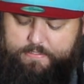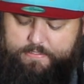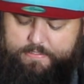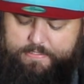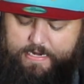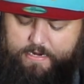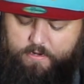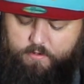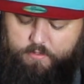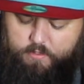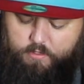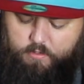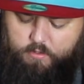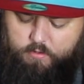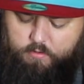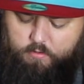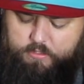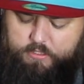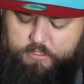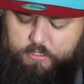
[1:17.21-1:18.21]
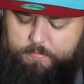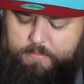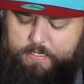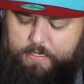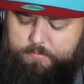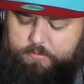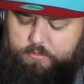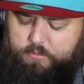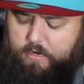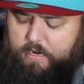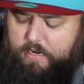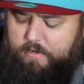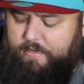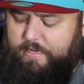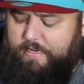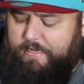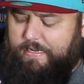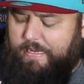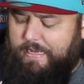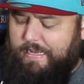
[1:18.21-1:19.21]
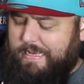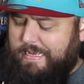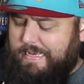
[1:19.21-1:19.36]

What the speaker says: Now, they'll sometimes throw out like